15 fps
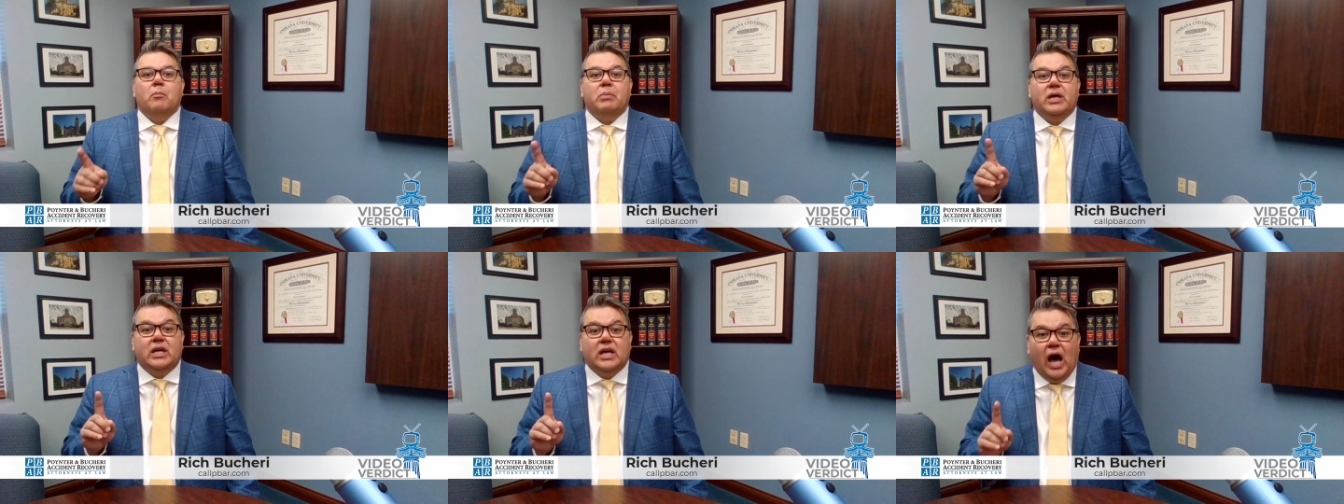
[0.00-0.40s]

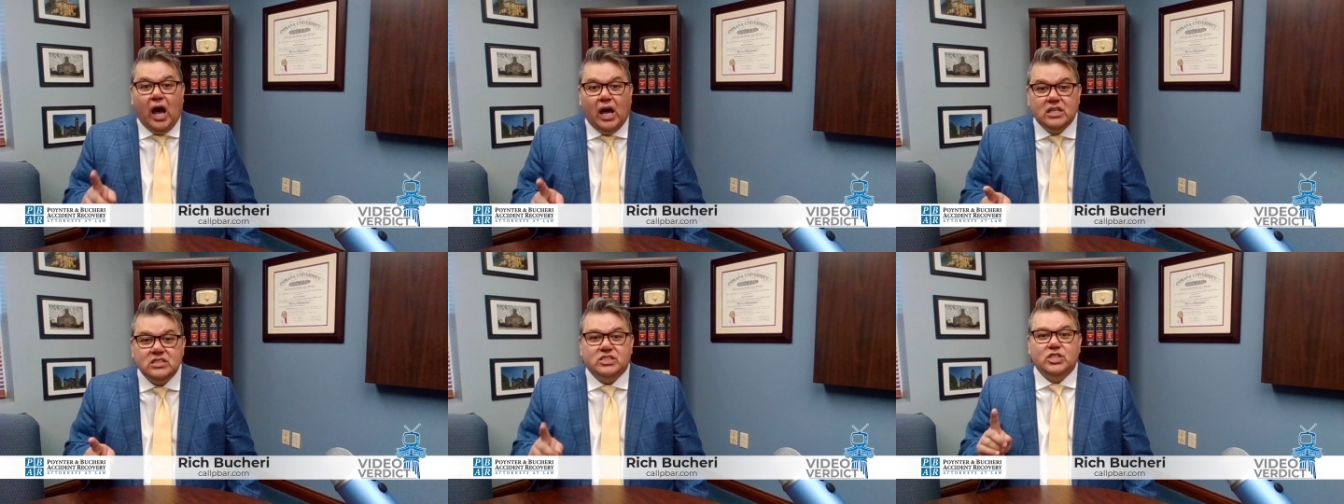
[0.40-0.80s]

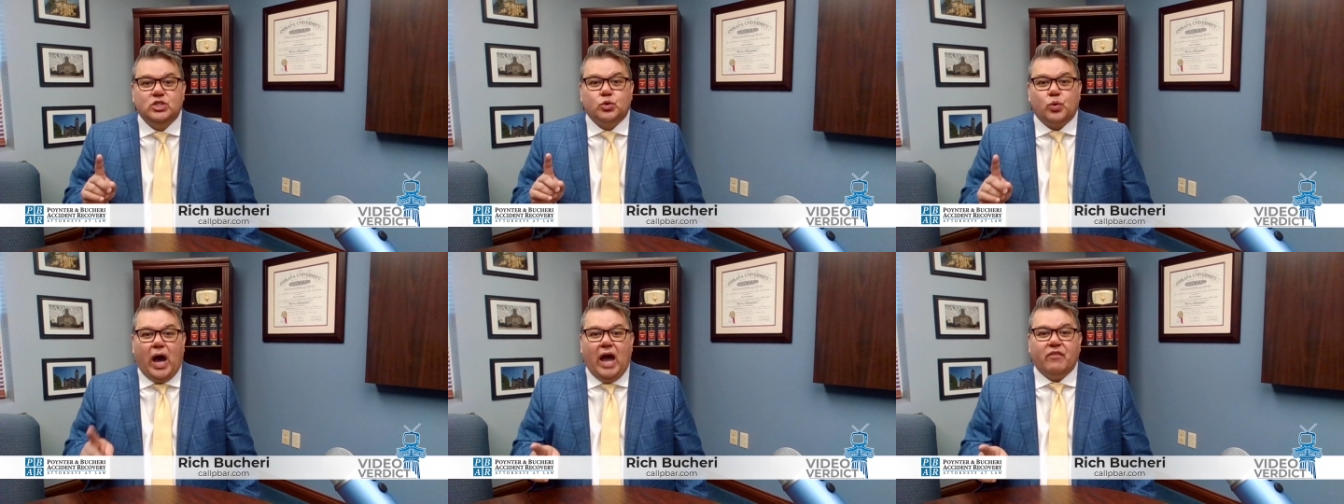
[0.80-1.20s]
Because the
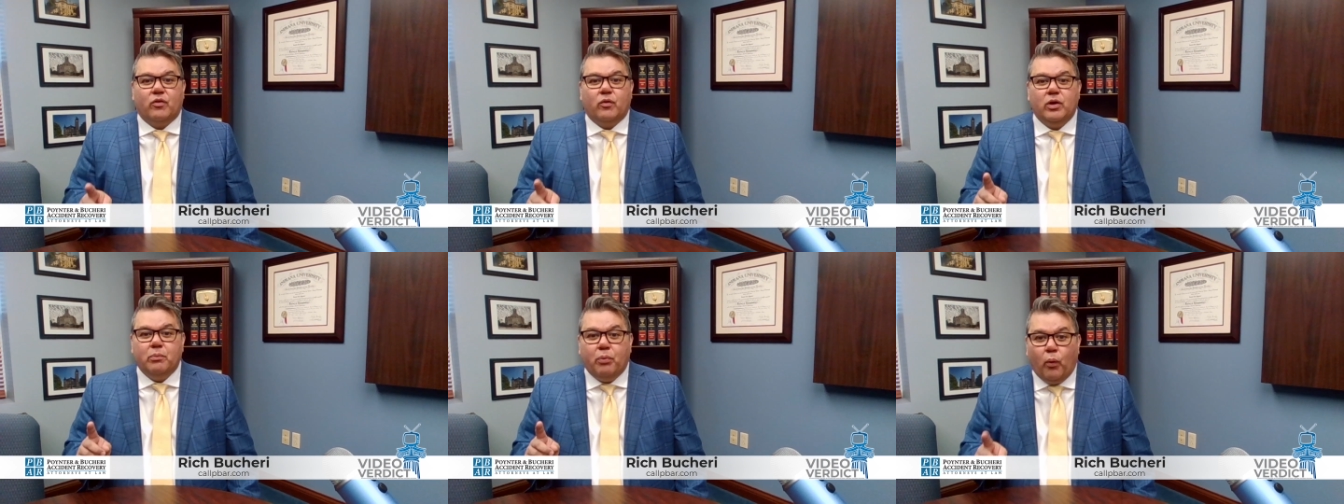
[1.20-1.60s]

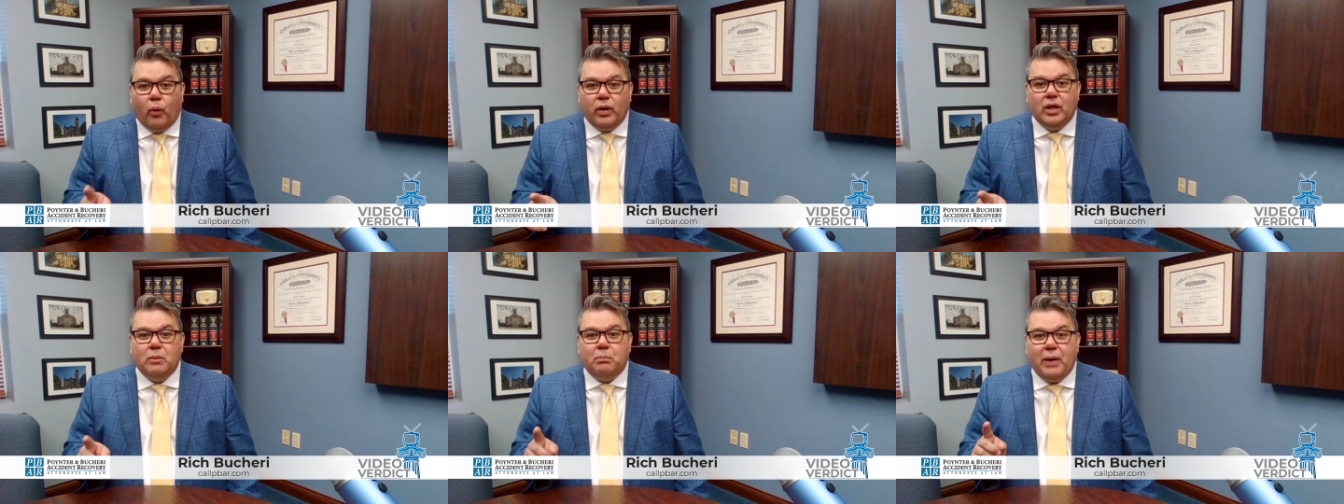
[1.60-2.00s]
driver
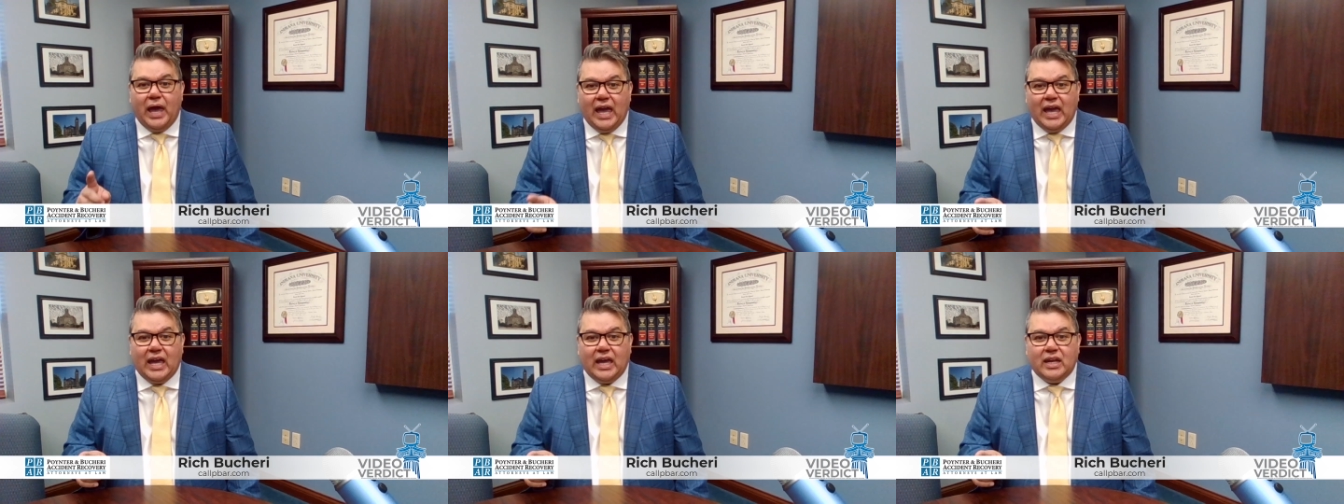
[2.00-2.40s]
reported
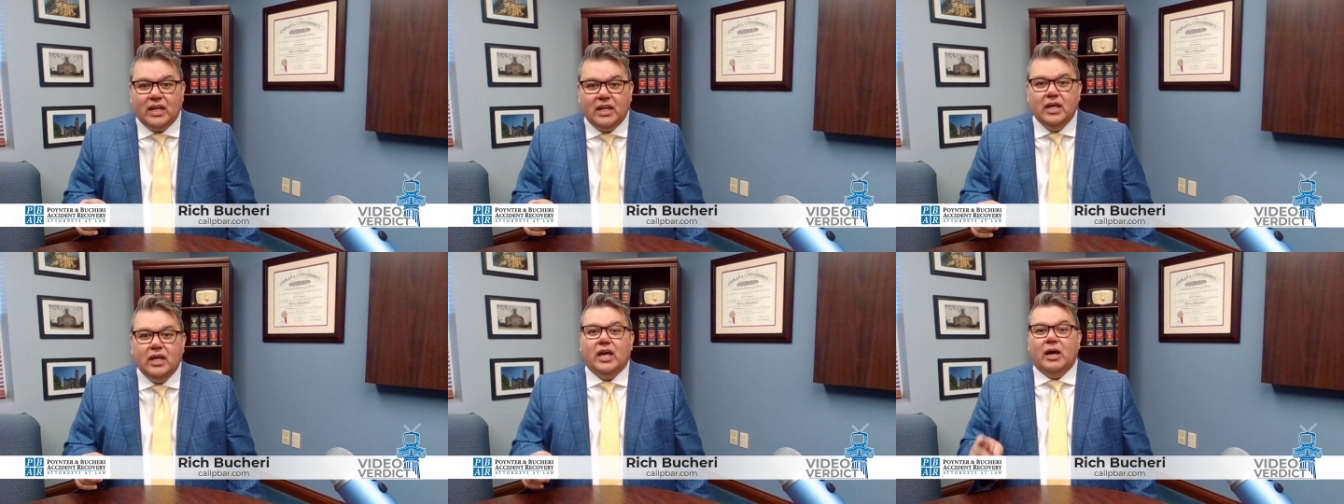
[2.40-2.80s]

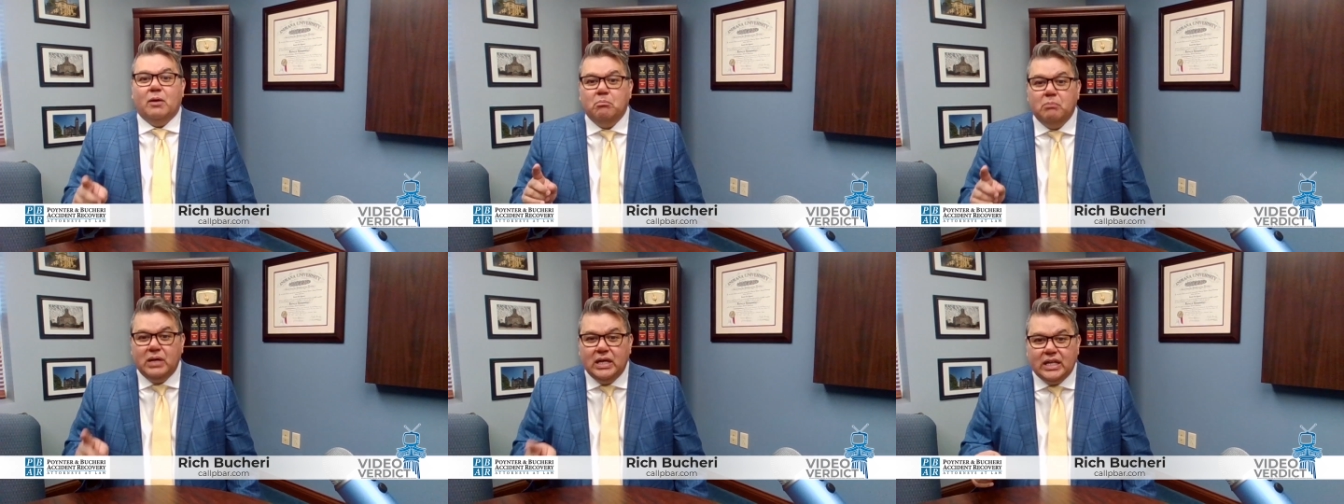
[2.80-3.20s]
pain
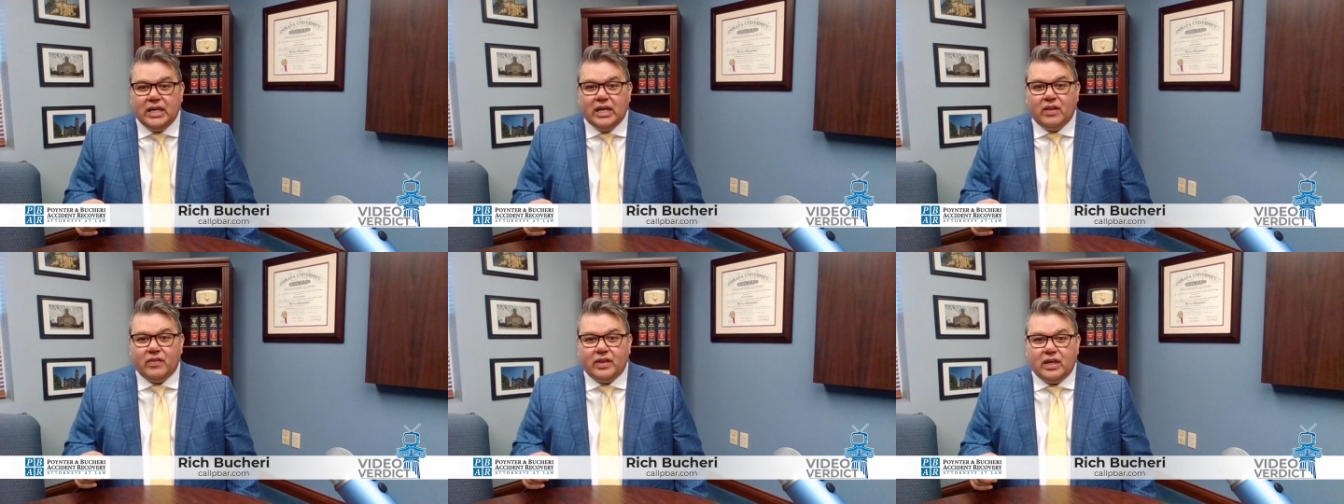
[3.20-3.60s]

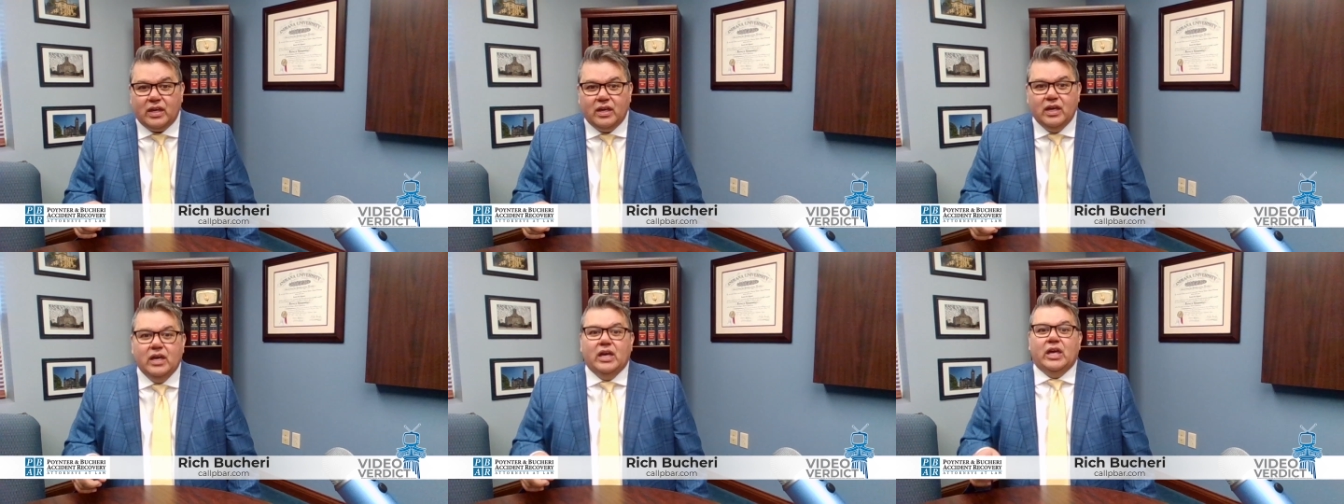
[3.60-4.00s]

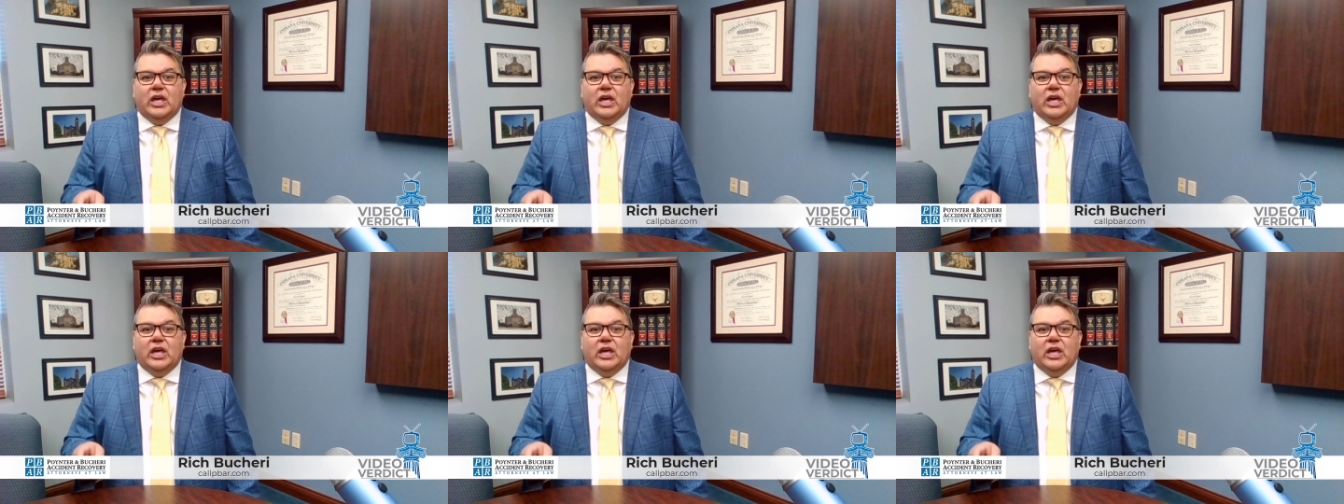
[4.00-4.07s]
immediately,